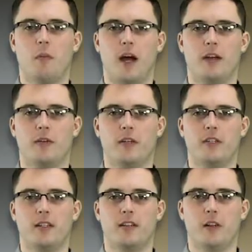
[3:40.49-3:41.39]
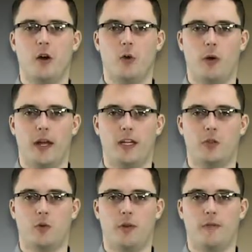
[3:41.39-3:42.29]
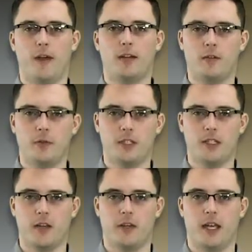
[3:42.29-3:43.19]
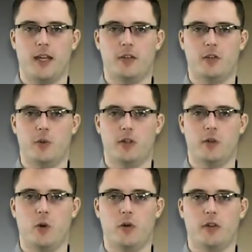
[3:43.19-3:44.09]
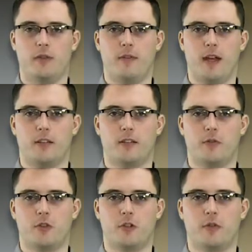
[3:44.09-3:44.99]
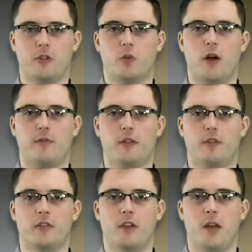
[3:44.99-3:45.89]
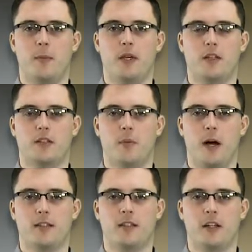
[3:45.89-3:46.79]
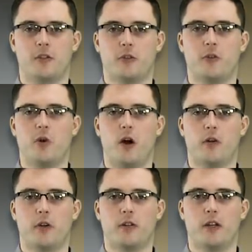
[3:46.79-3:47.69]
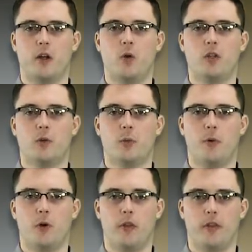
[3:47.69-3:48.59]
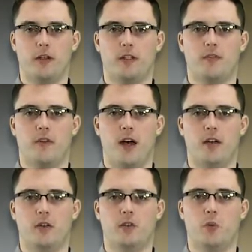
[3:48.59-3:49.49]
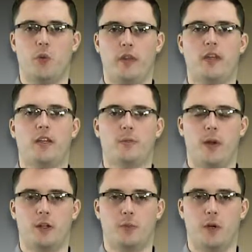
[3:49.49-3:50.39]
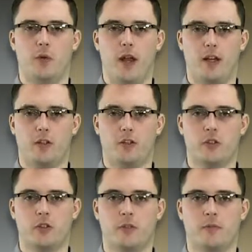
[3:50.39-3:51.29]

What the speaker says: By increasing the low range, we effectively tell the gauge to ignore the effects of surface roughness, because the PosiTector 200 can only report thickness values within its measurement range.